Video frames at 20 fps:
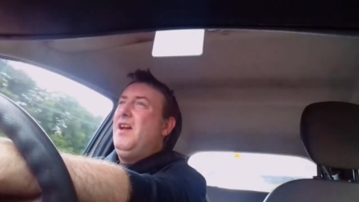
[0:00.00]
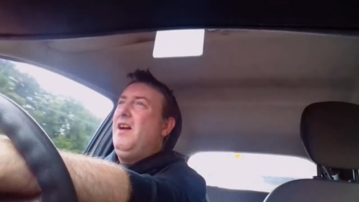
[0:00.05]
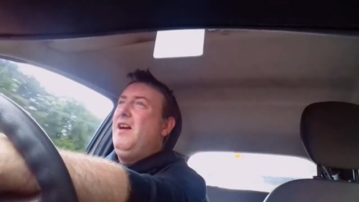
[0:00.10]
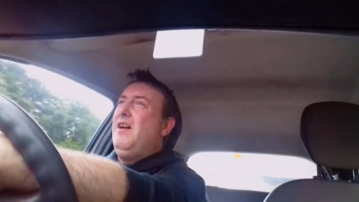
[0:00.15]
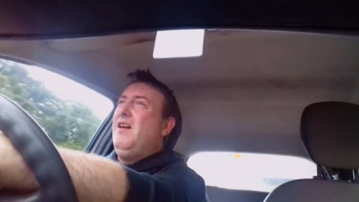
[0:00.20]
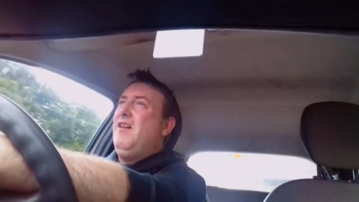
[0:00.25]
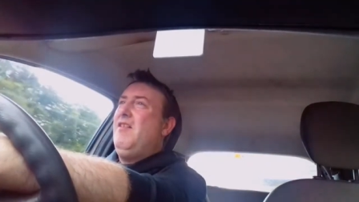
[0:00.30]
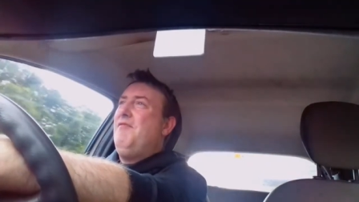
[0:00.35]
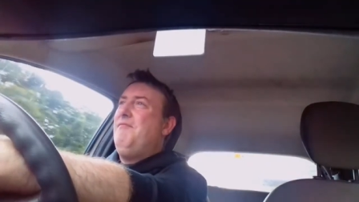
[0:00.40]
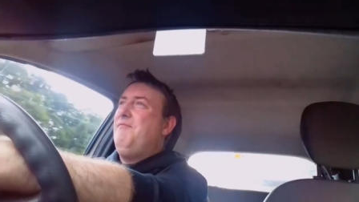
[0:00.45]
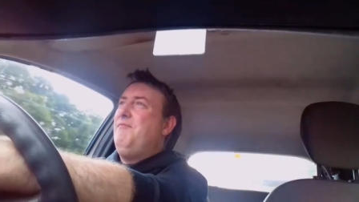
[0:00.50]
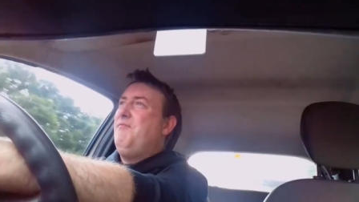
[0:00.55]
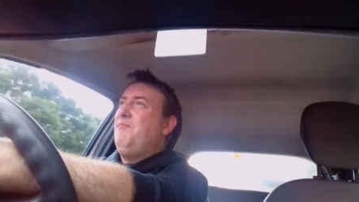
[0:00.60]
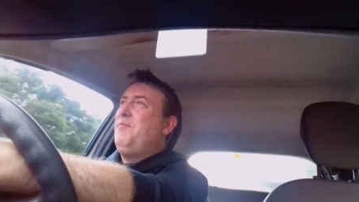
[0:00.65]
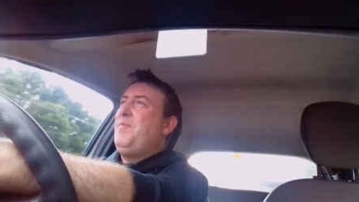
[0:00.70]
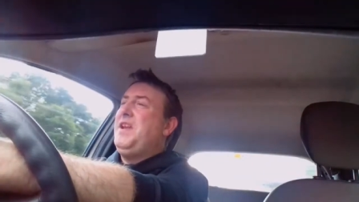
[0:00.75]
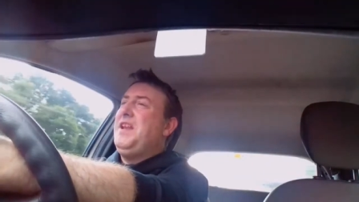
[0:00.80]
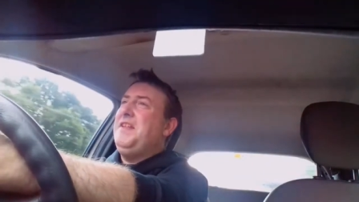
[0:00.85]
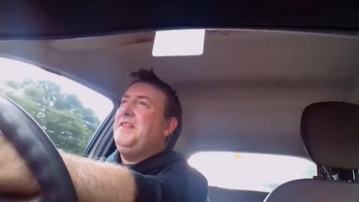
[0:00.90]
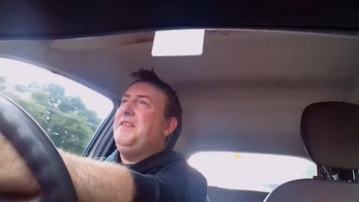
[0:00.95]
Um,
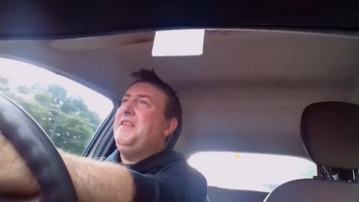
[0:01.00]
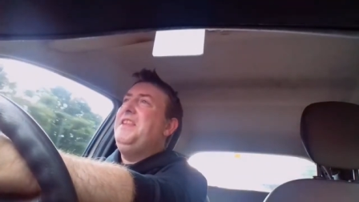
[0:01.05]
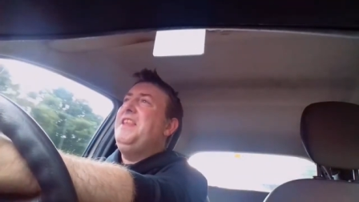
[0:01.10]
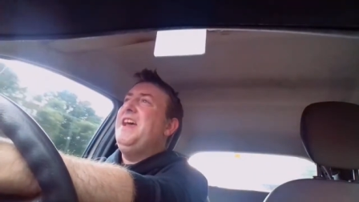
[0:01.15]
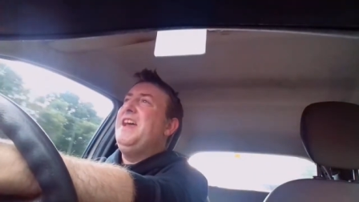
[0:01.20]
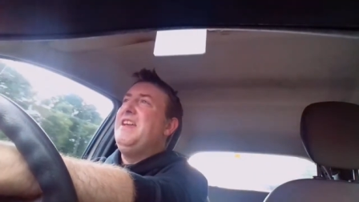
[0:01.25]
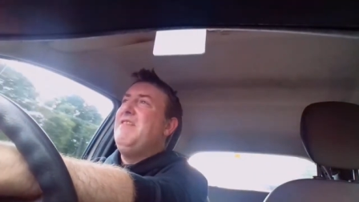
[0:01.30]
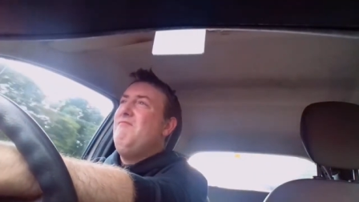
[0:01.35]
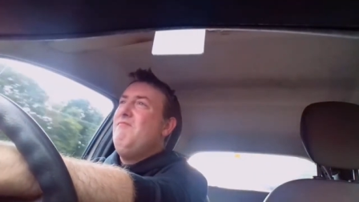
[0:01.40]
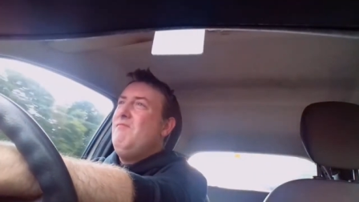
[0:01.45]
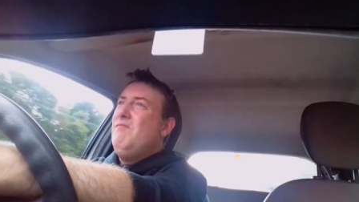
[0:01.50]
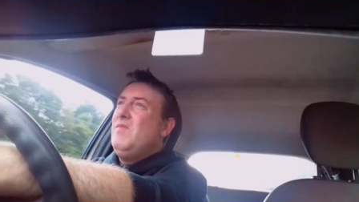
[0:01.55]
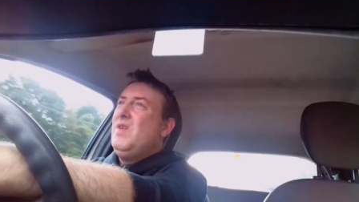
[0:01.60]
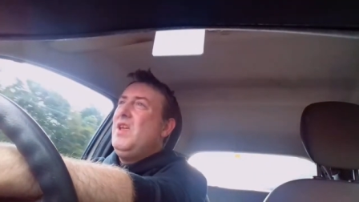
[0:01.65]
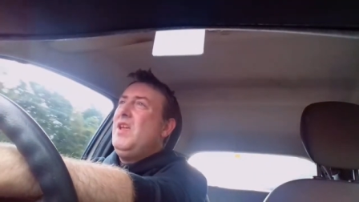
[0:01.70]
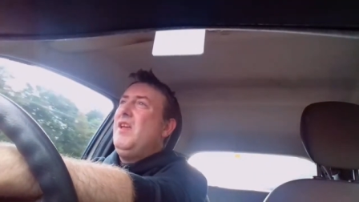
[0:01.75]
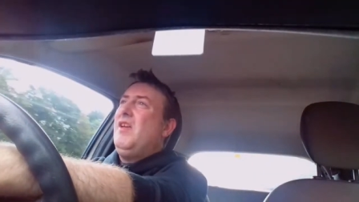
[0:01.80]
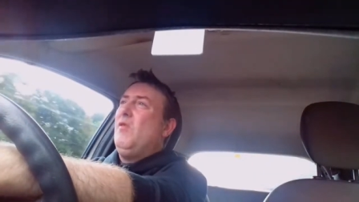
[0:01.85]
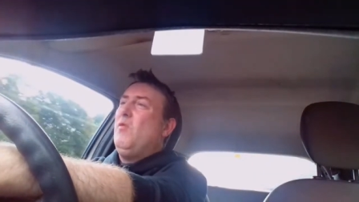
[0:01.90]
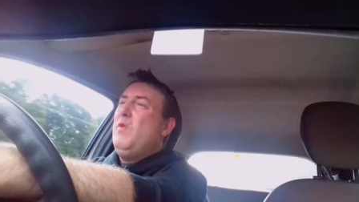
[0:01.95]
but it's a name
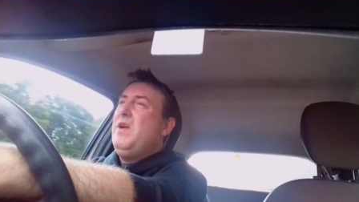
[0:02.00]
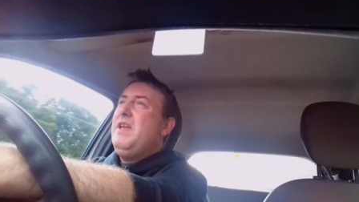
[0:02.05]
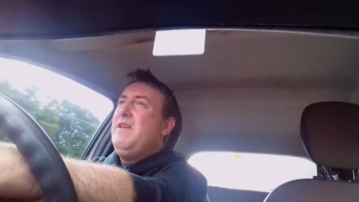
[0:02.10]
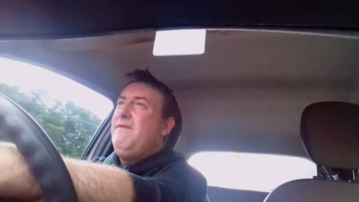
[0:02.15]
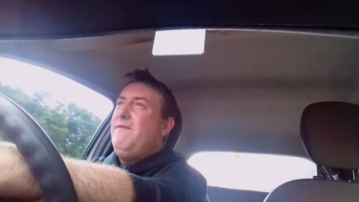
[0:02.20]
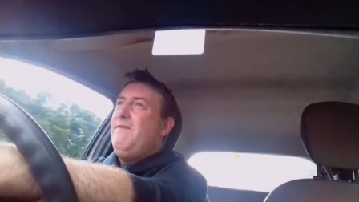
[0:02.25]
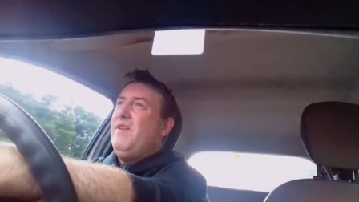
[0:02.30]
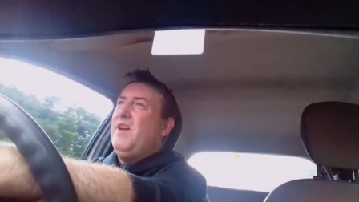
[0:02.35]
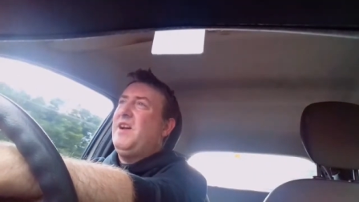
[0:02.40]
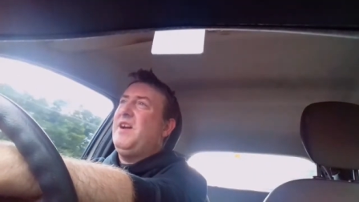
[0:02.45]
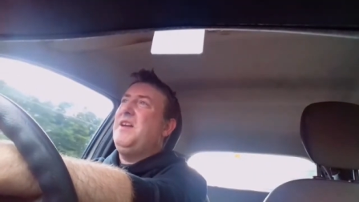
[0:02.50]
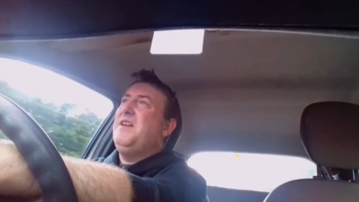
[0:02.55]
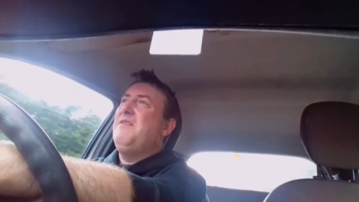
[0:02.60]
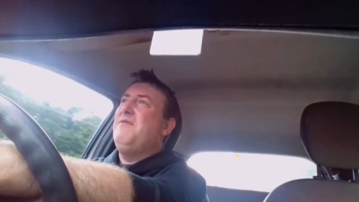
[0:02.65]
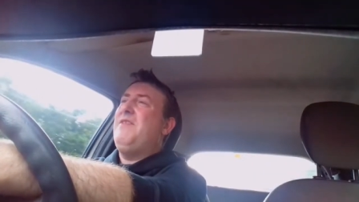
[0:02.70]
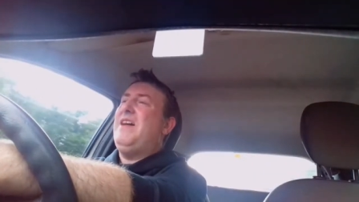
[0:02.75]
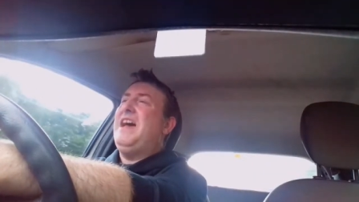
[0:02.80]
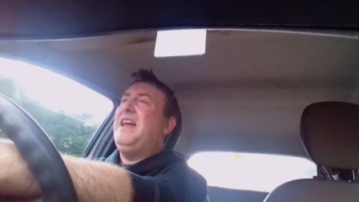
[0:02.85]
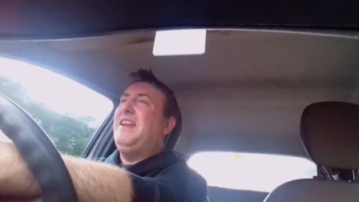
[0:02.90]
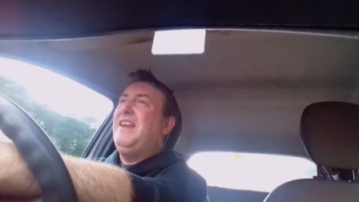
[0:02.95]
with a kind
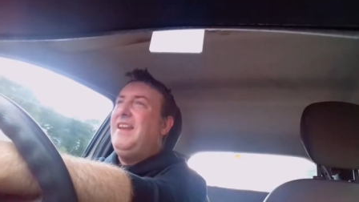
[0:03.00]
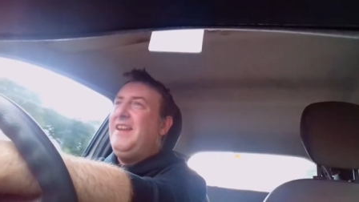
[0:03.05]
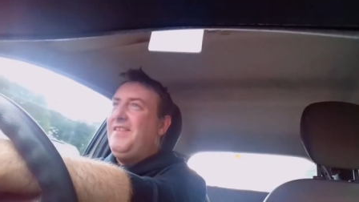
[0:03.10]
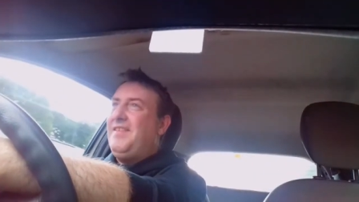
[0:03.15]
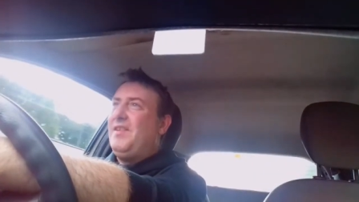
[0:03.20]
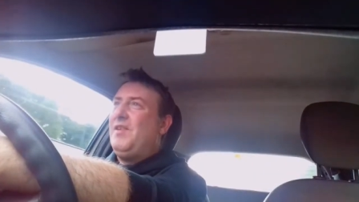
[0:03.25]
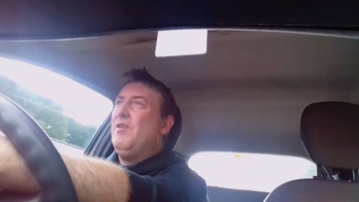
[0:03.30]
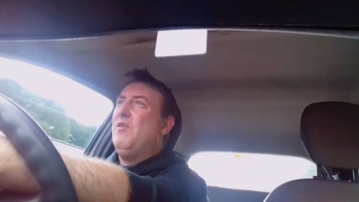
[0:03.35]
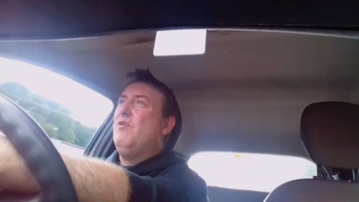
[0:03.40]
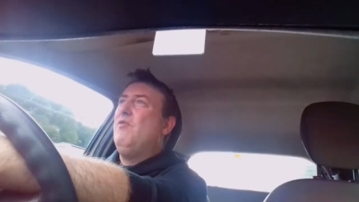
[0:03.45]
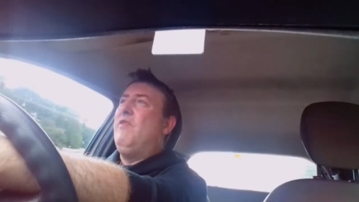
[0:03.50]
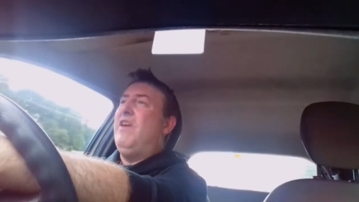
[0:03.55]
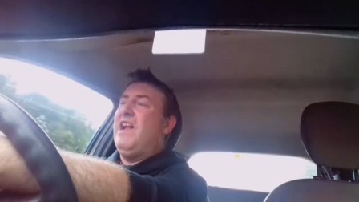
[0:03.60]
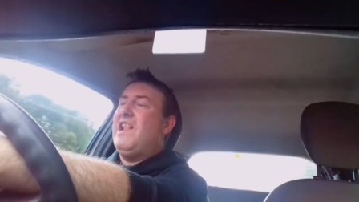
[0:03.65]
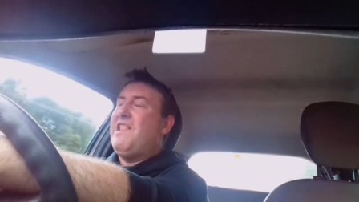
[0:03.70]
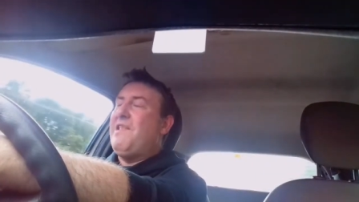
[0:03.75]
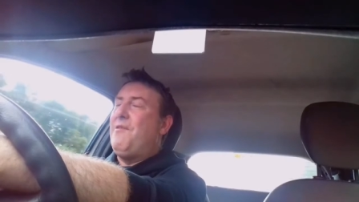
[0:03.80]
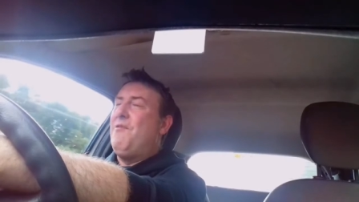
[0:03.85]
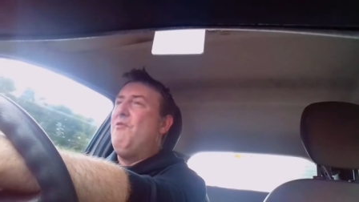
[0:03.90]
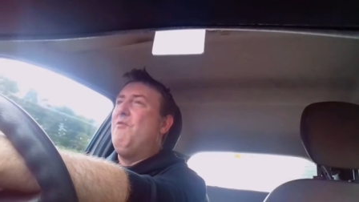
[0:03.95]
of analytical,
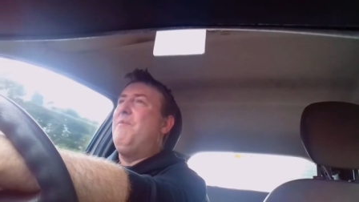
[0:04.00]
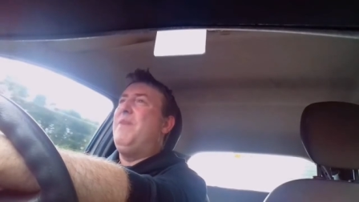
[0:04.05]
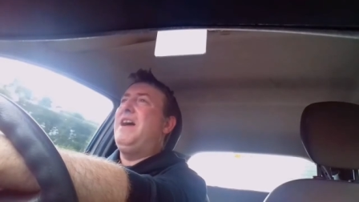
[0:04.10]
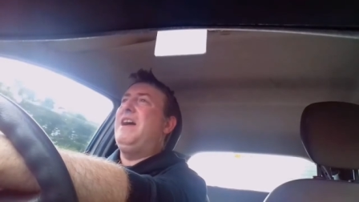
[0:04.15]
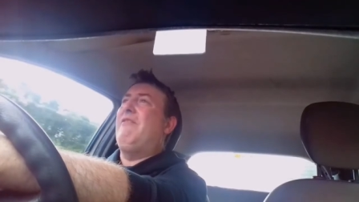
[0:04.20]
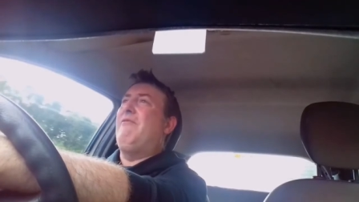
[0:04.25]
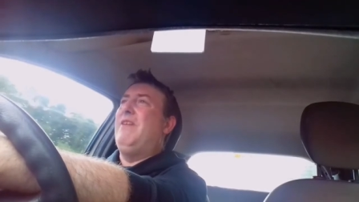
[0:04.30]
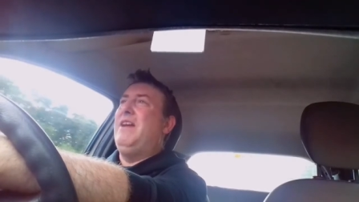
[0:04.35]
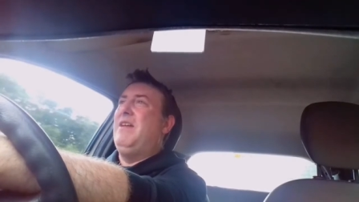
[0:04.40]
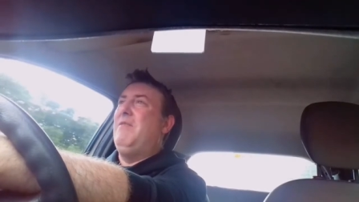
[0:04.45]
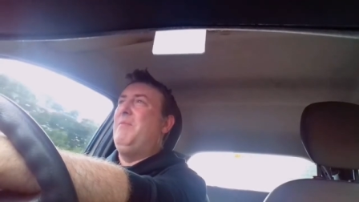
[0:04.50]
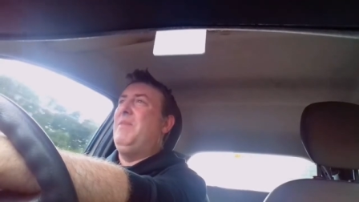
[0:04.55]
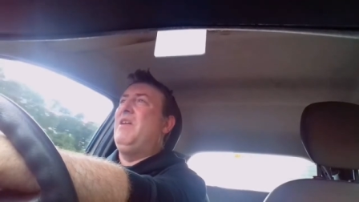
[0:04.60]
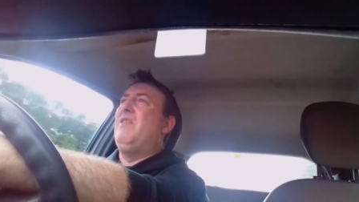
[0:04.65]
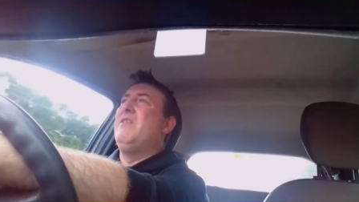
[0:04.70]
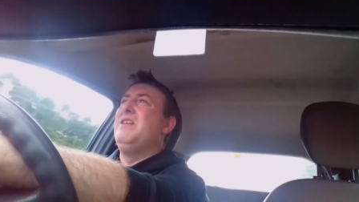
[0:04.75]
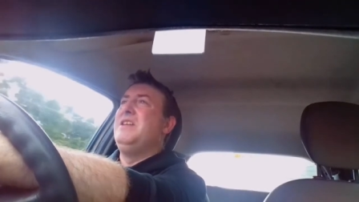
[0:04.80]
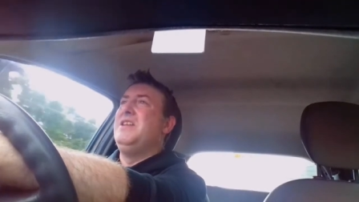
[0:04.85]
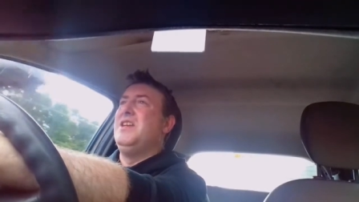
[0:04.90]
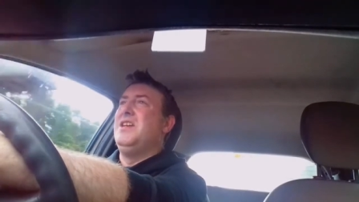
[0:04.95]
rational background
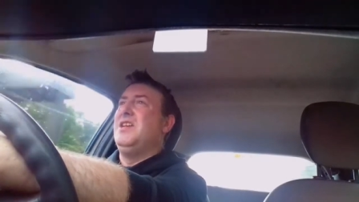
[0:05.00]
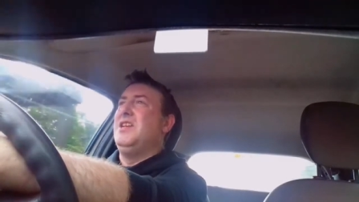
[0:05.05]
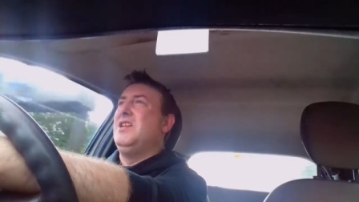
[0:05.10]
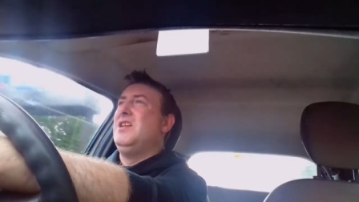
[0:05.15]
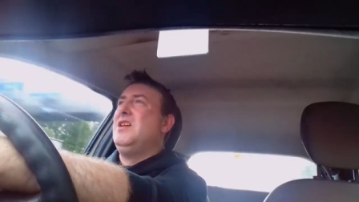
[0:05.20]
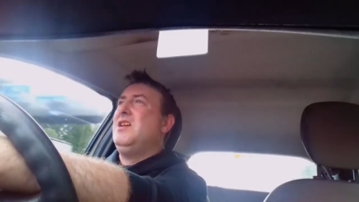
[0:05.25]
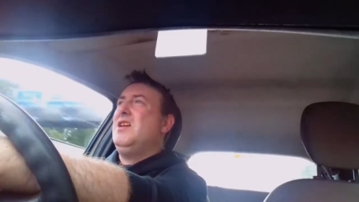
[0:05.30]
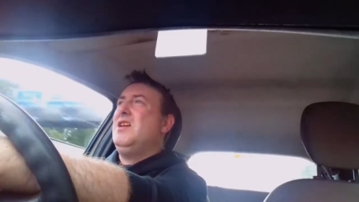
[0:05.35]
behind it.